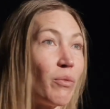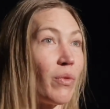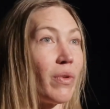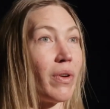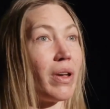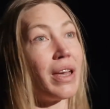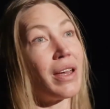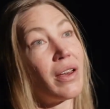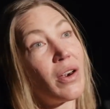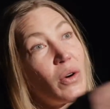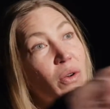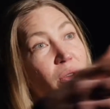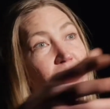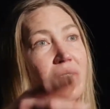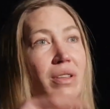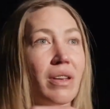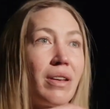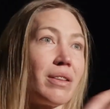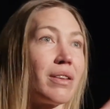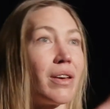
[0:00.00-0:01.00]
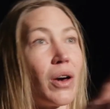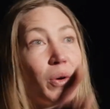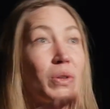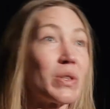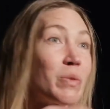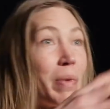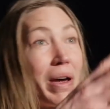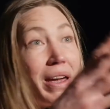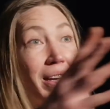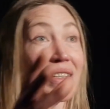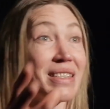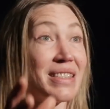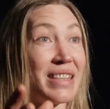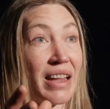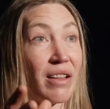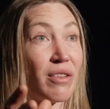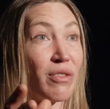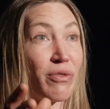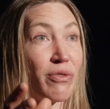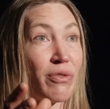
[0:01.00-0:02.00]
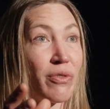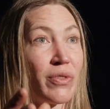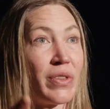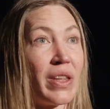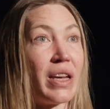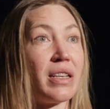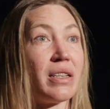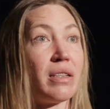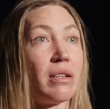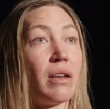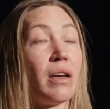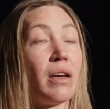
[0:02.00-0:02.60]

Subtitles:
it goes by itself that